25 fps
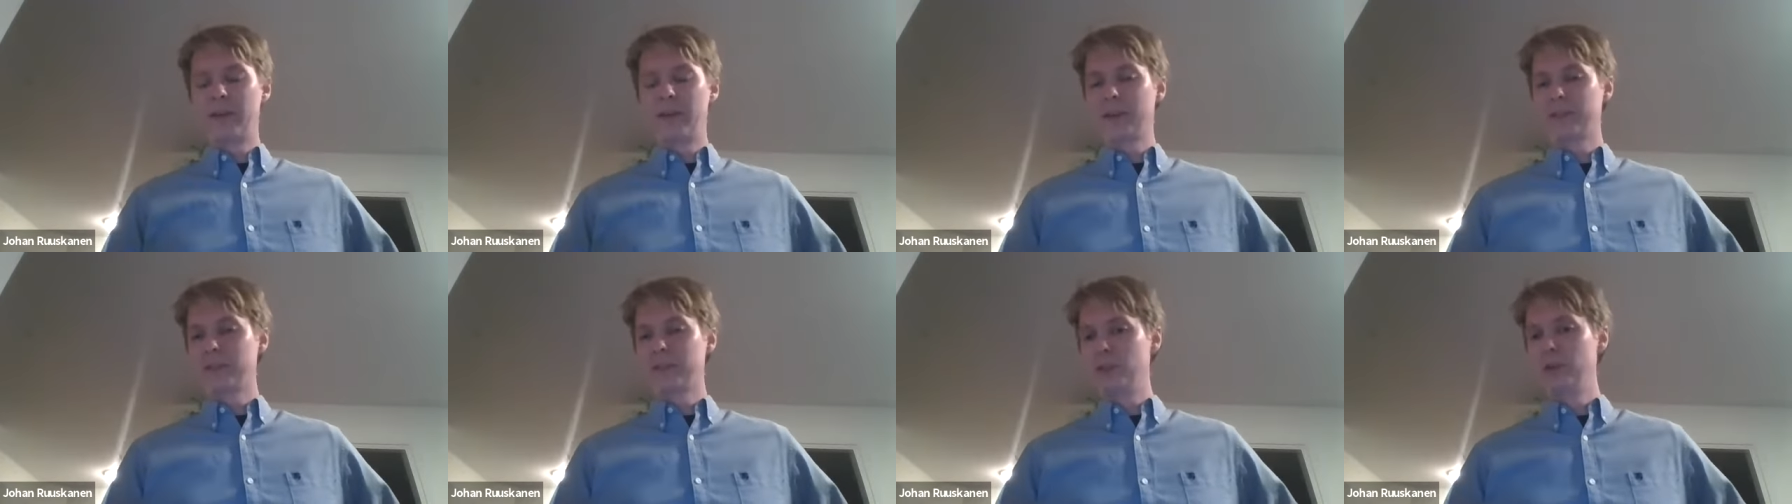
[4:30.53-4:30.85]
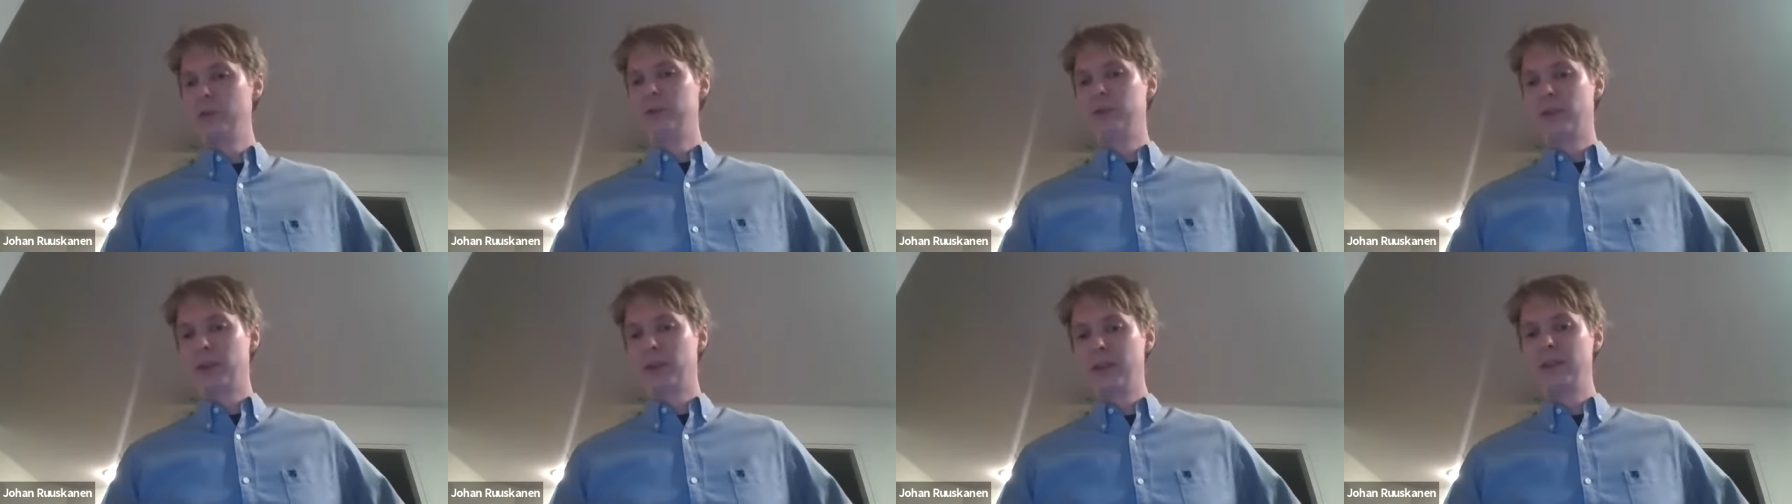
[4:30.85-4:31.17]

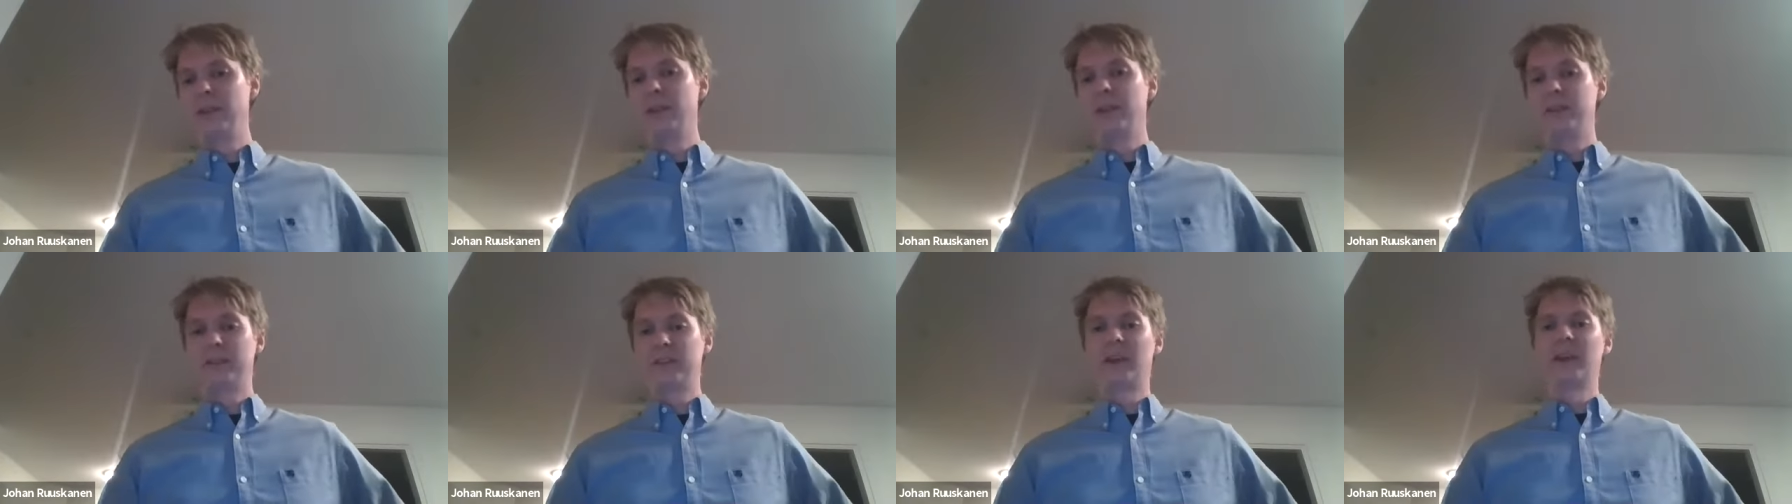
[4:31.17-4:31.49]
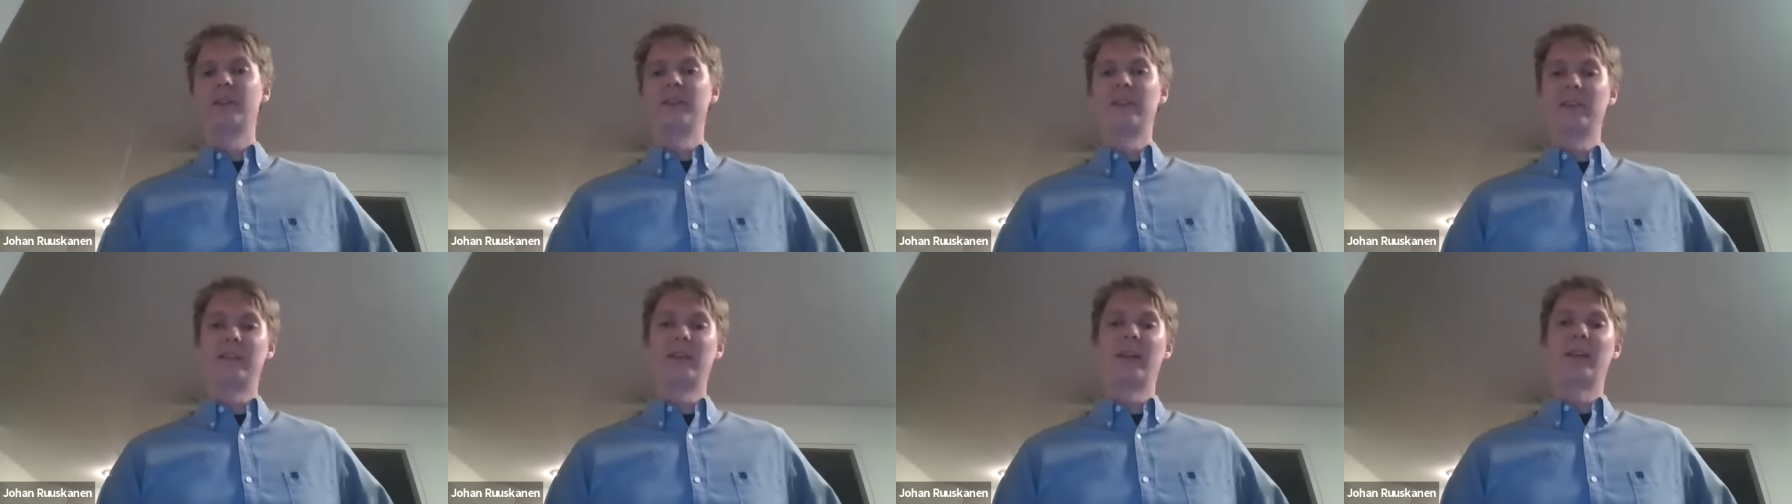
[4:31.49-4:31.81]
execution in this
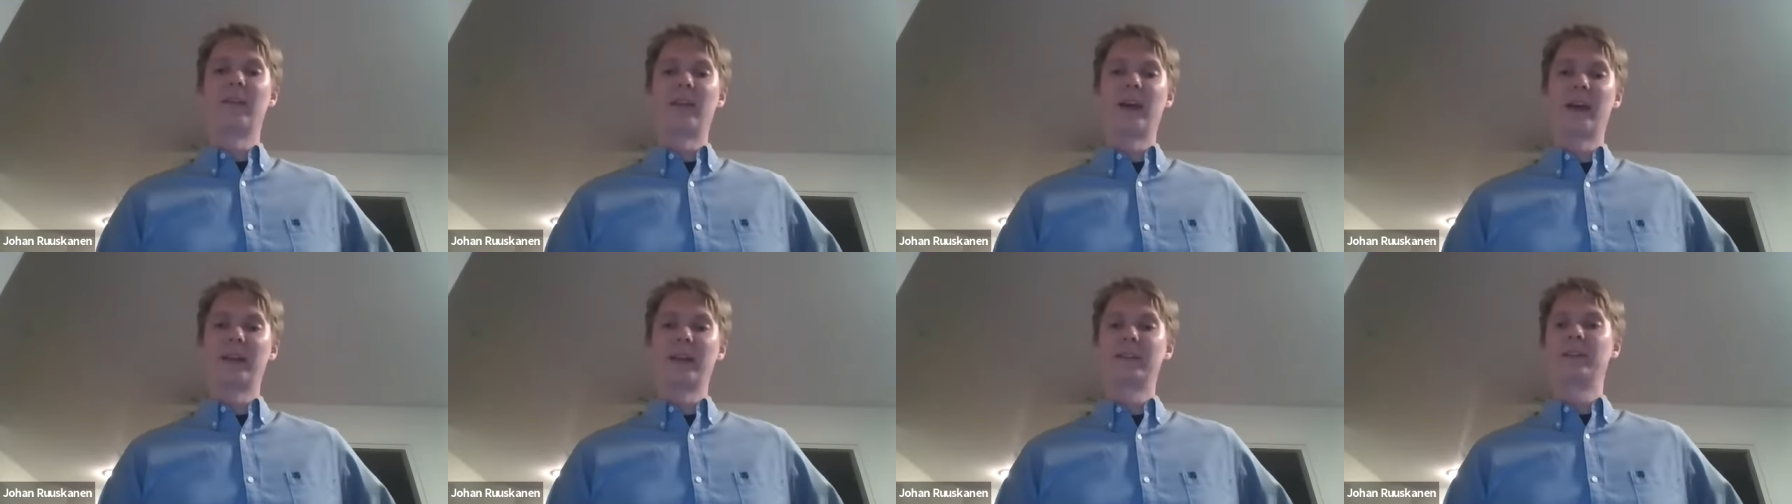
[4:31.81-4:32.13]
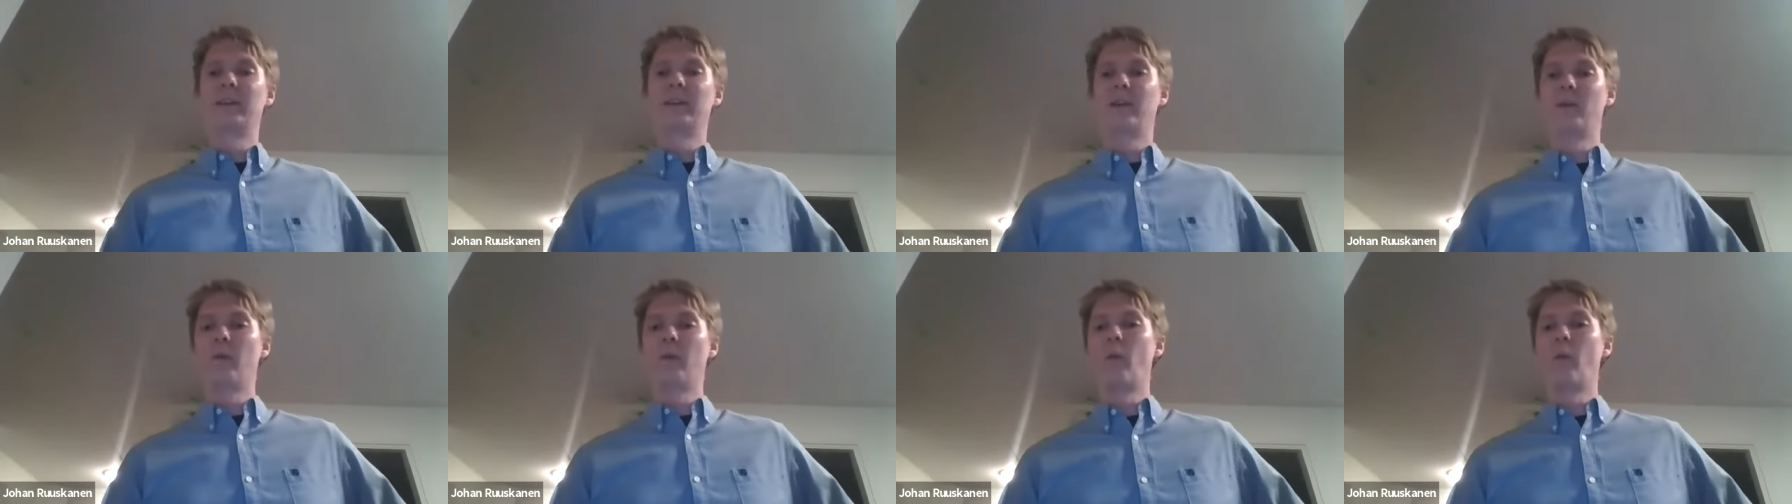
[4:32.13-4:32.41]
sense is then that